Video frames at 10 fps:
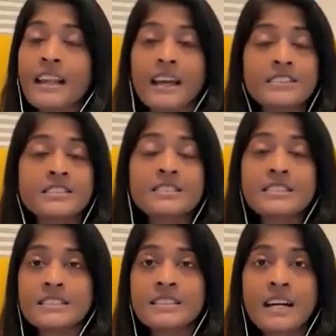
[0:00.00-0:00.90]
and I just
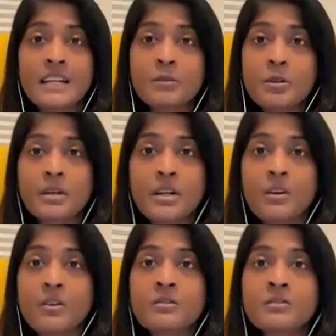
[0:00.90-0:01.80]
need time on my
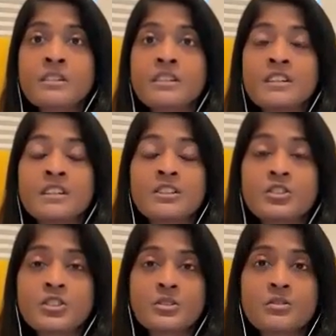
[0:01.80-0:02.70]
own
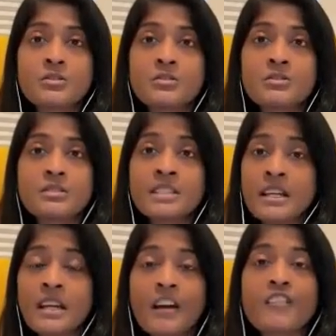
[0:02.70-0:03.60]
to
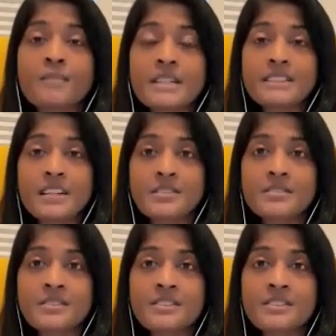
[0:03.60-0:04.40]
take care of myself.